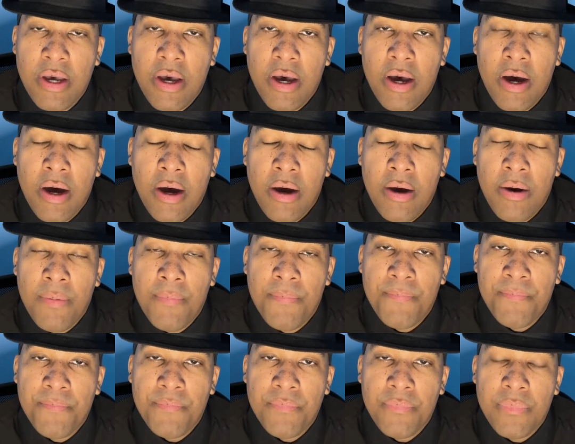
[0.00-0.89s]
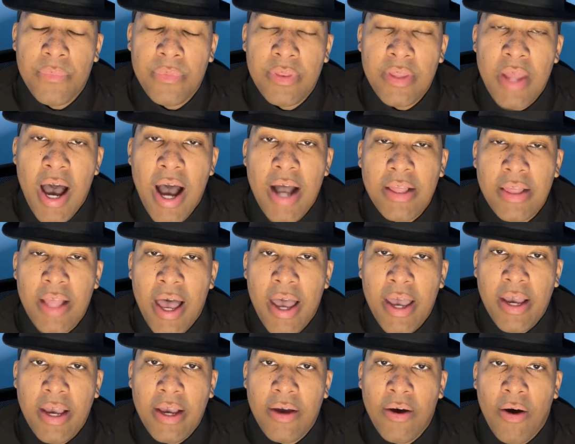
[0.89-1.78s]
Not
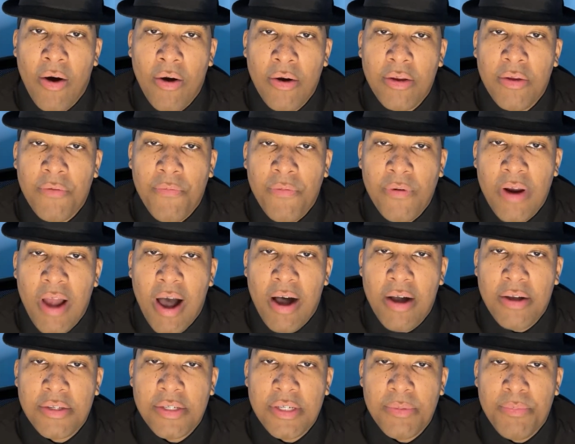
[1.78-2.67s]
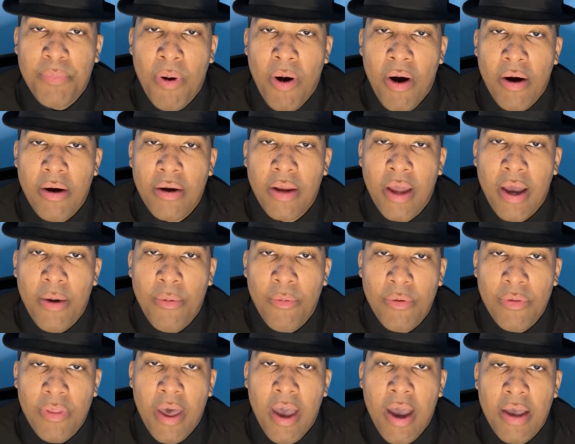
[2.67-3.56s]
like on the phrenology part, like where
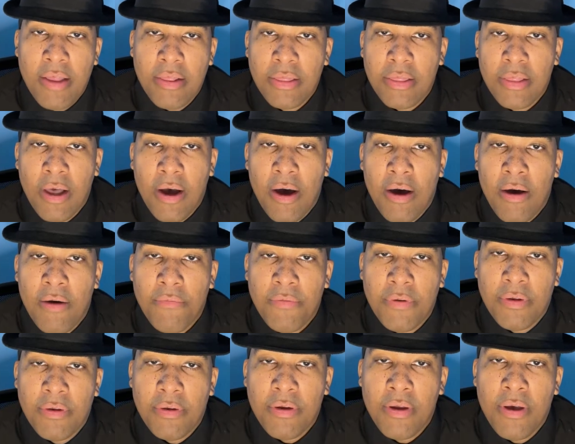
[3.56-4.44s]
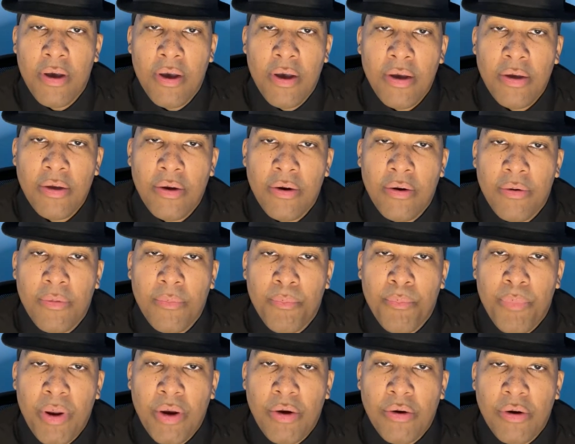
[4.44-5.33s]
they had love and
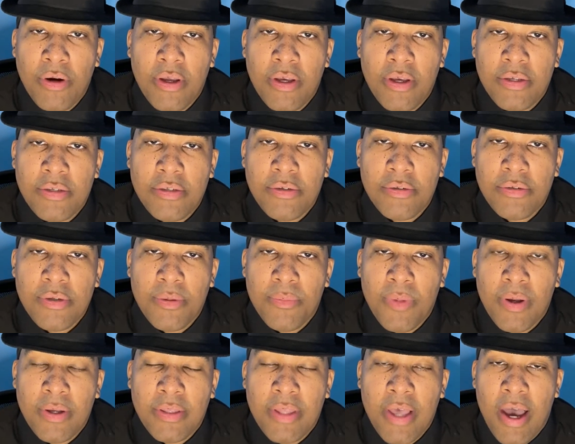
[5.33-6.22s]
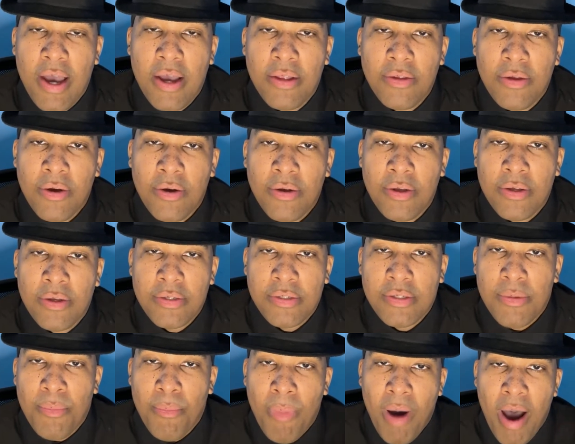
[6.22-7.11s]
bitterness or something like that, and as
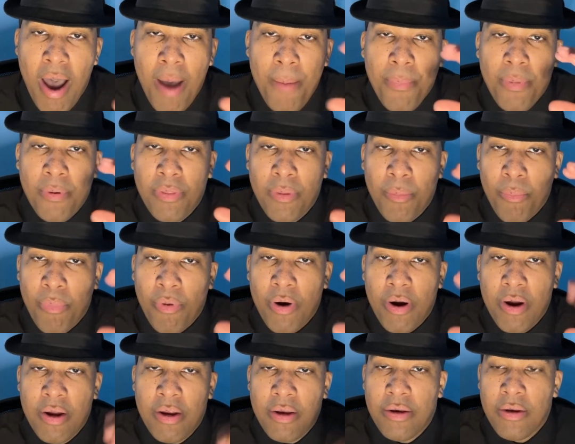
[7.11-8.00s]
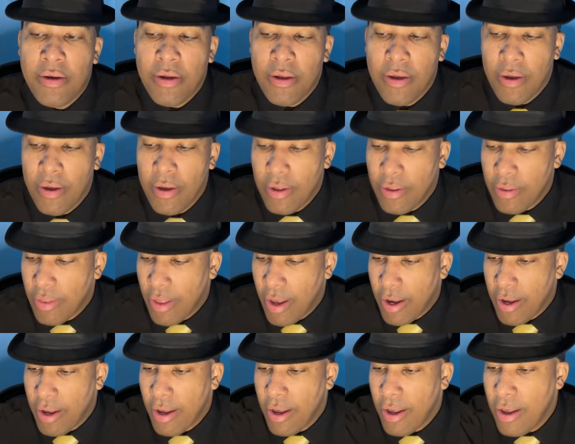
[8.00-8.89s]
a map on the brain.
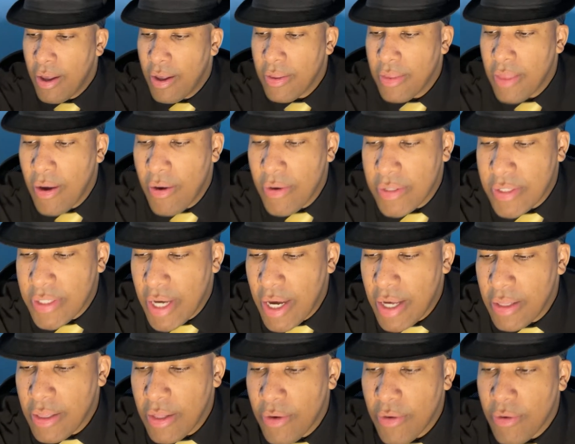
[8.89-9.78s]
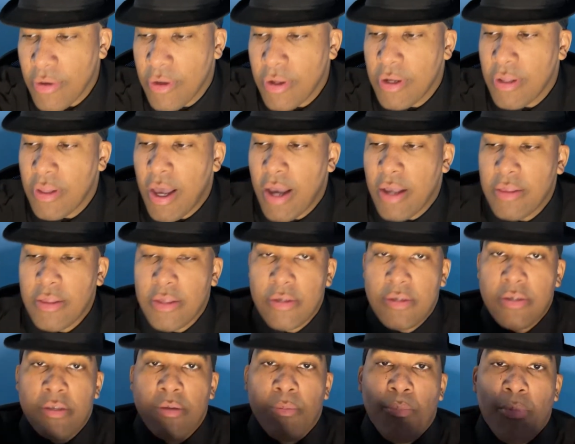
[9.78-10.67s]
Like they'll say literally, like this
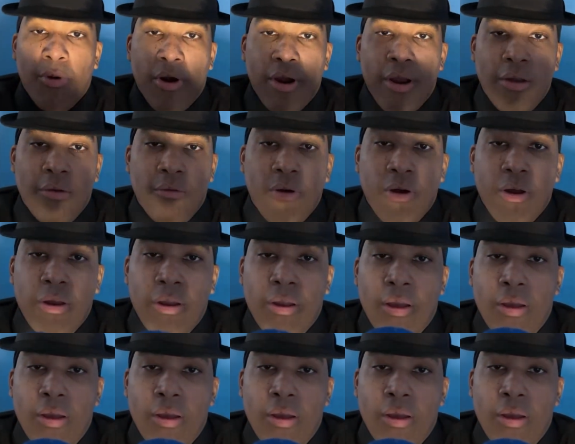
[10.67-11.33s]
is the brain, right?